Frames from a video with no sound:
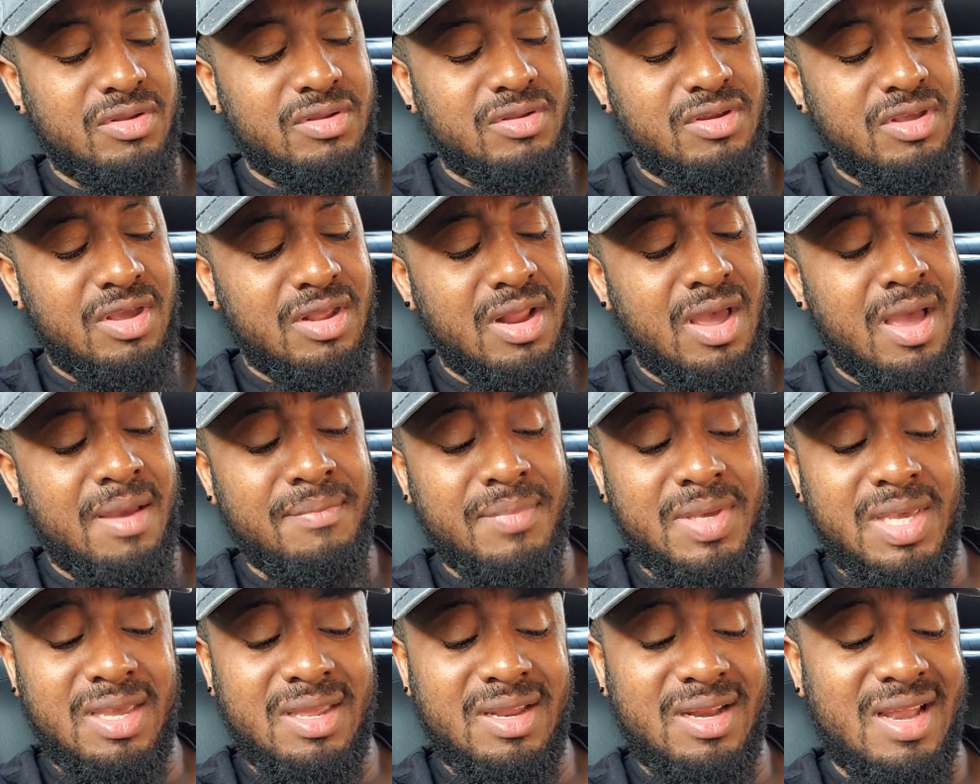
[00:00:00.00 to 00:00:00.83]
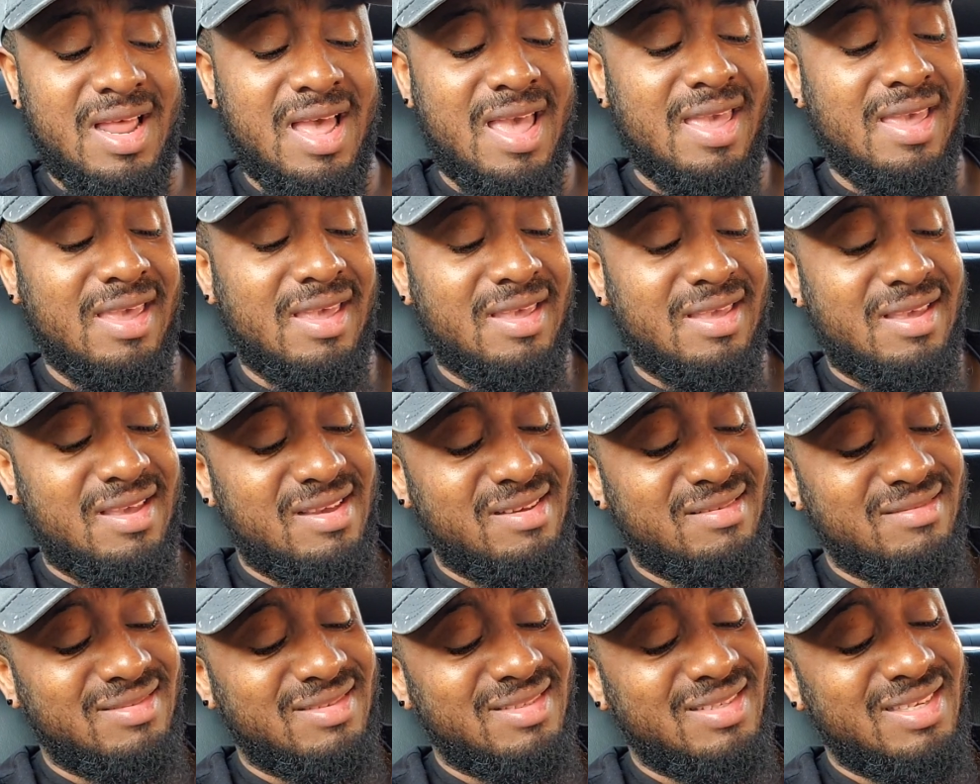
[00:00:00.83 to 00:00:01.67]
You know what I mean? Like,
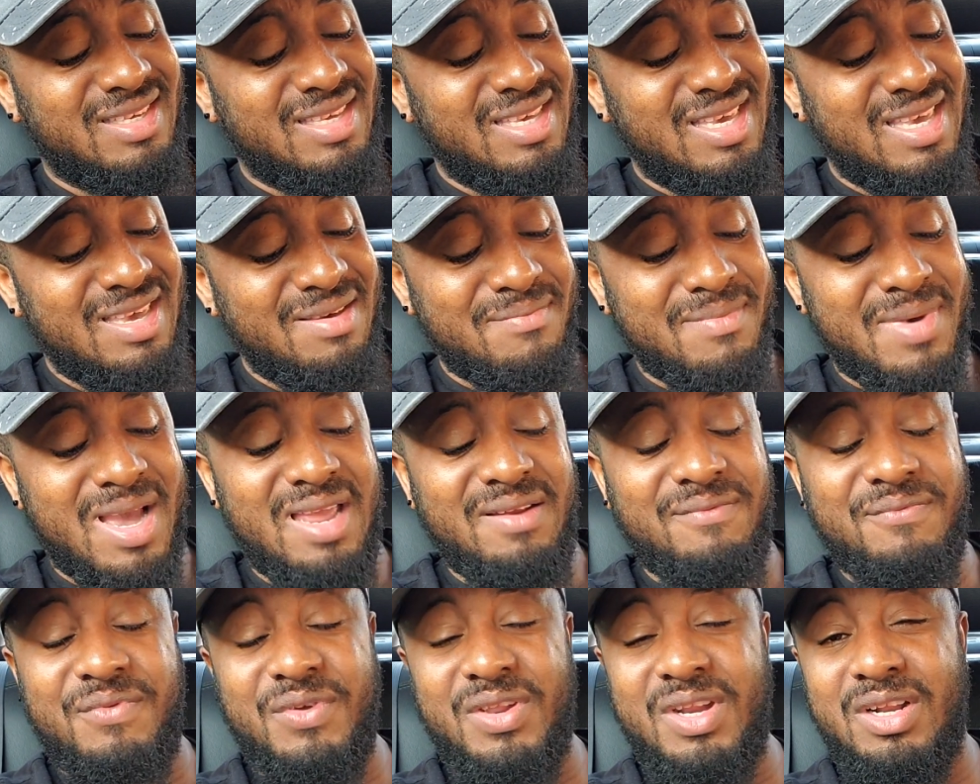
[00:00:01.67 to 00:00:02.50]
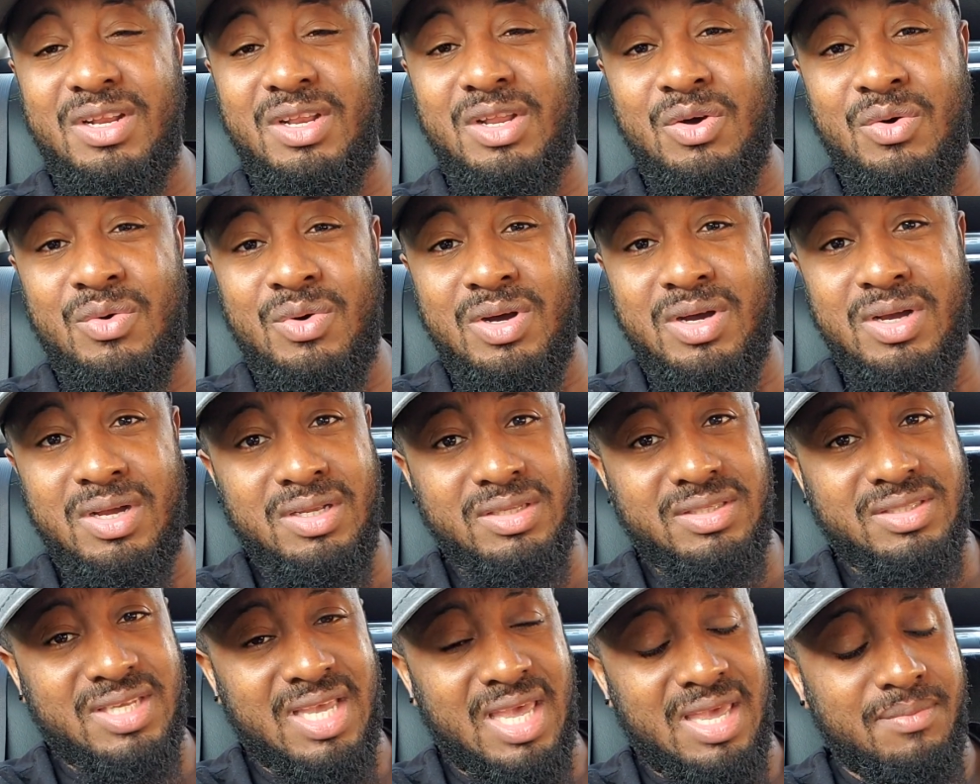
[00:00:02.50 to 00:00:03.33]
he might fit a lower
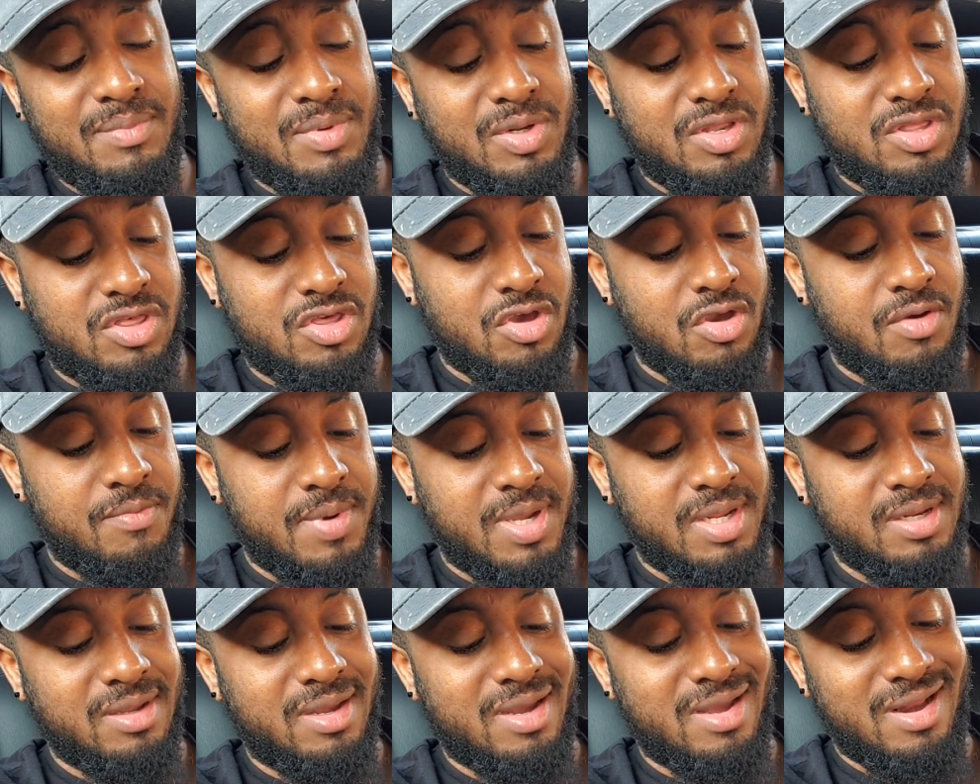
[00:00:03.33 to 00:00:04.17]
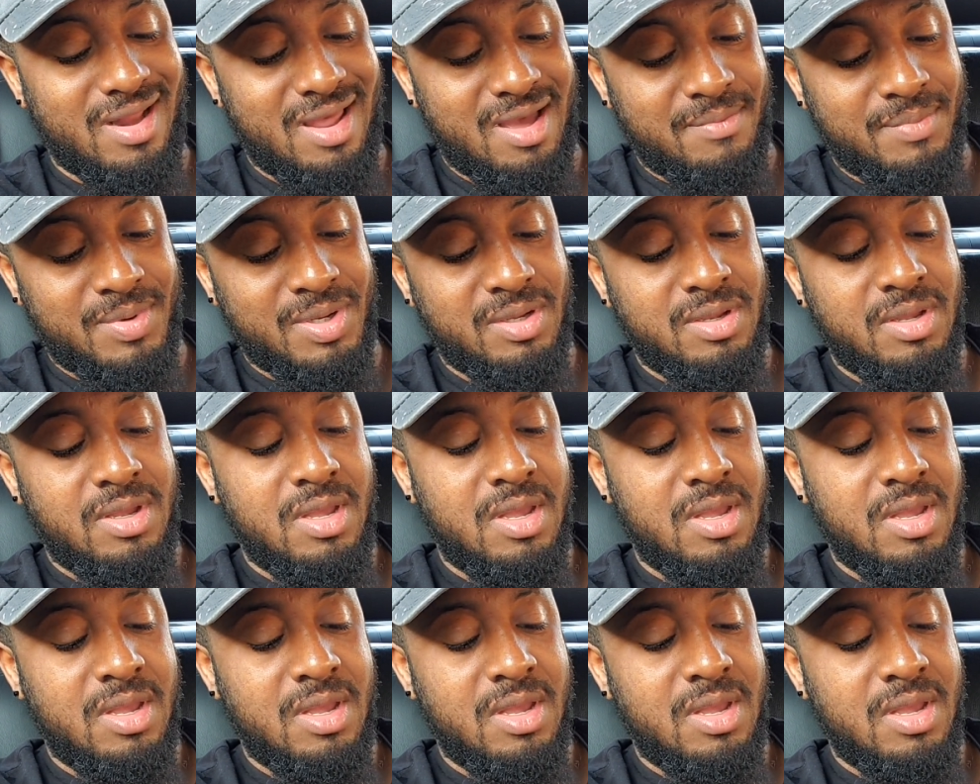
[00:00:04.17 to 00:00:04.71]
table German club.